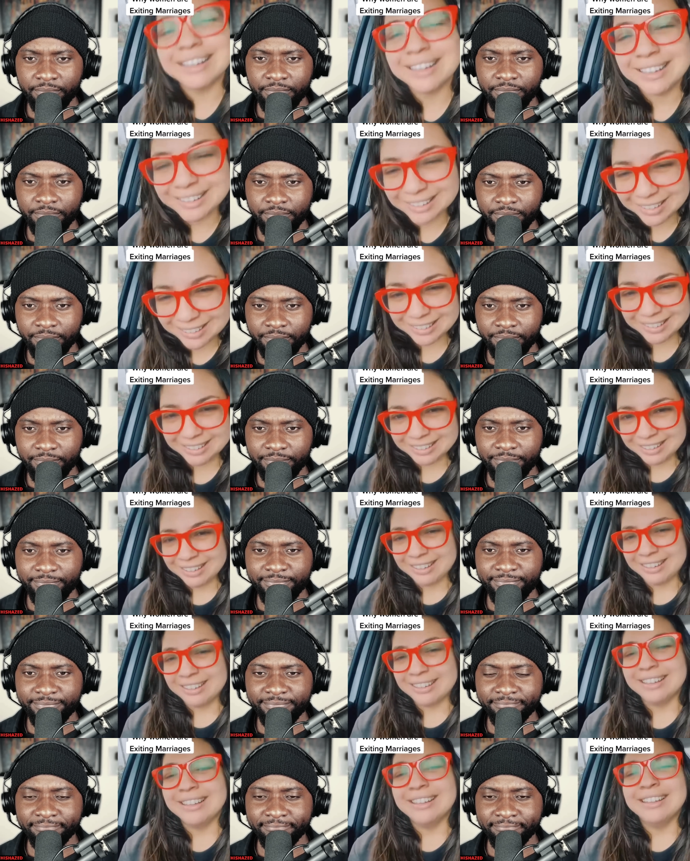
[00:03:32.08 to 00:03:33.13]

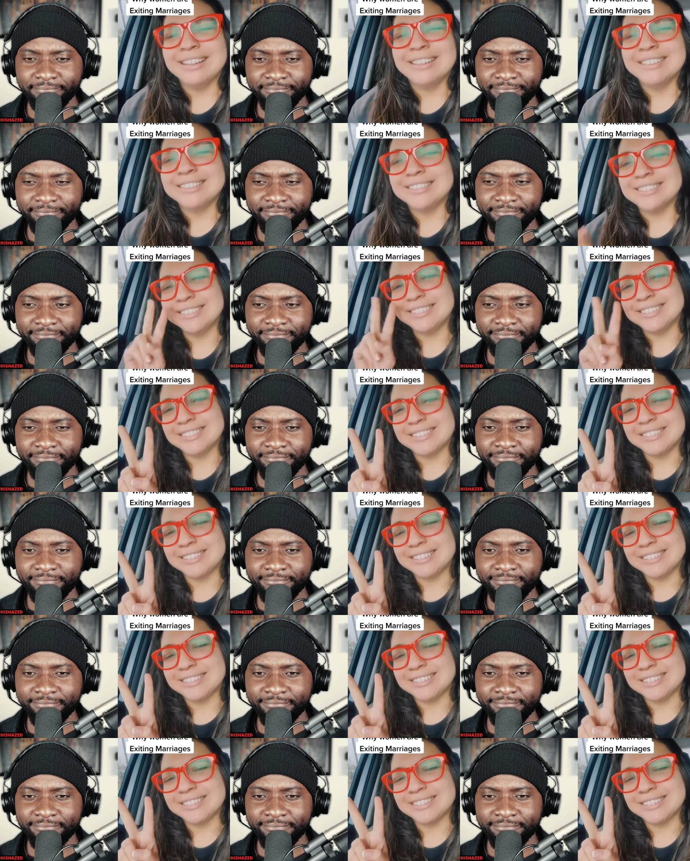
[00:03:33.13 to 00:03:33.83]
(silence)